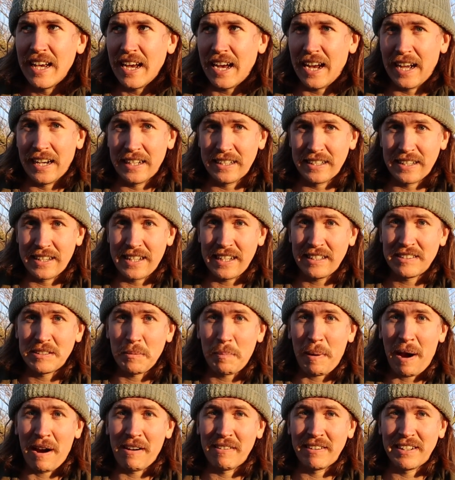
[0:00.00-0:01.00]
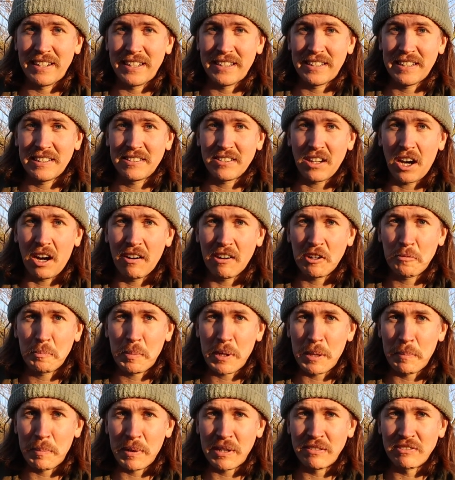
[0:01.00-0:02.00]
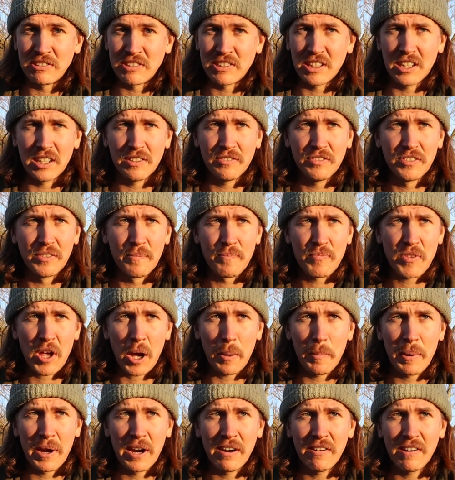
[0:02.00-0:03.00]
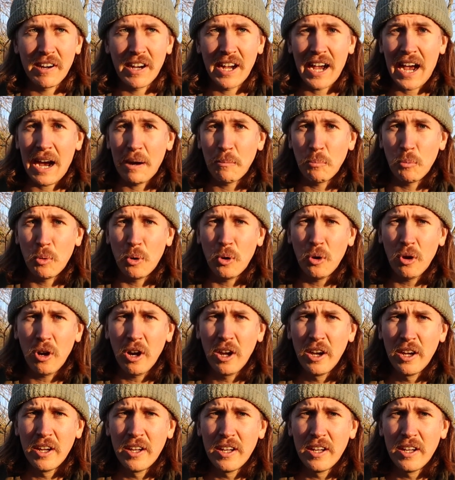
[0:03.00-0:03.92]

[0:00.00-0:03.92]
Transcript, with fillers: And this apparently, this RSPB reserve up here at Ham Wall,